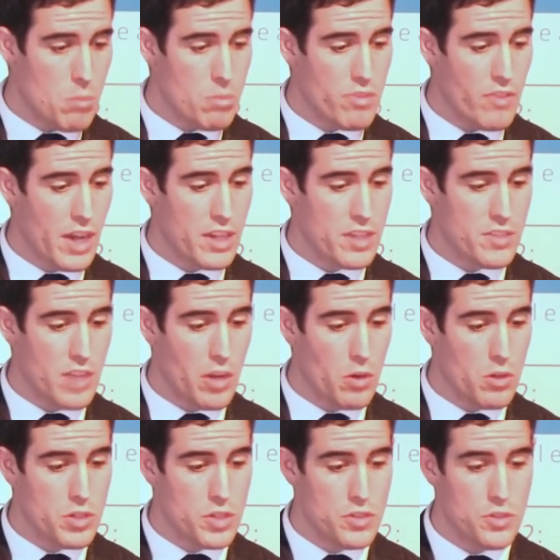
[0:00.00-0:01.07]
providing
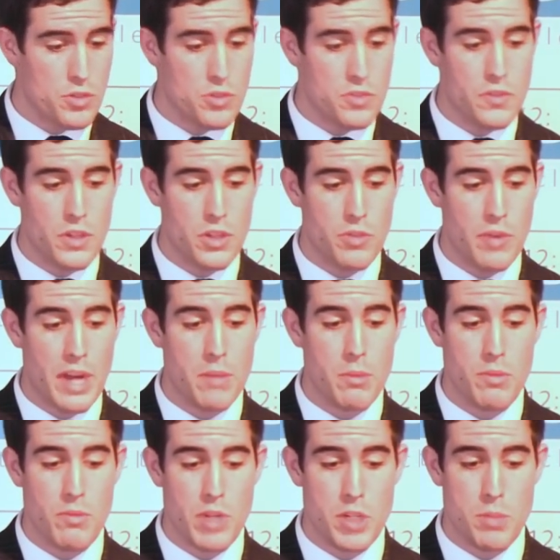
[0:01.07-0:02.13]
technologies used for uranium
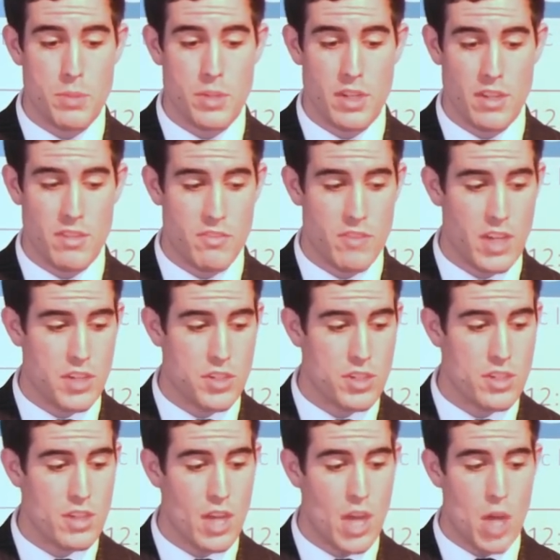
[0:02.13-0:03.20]
enrichment and
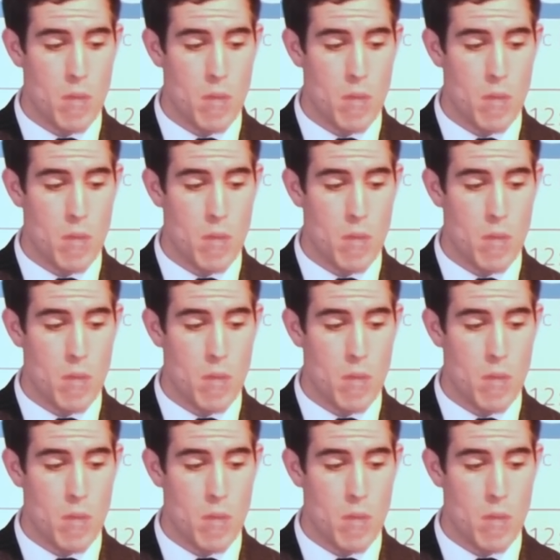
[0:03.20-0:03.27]
conversion,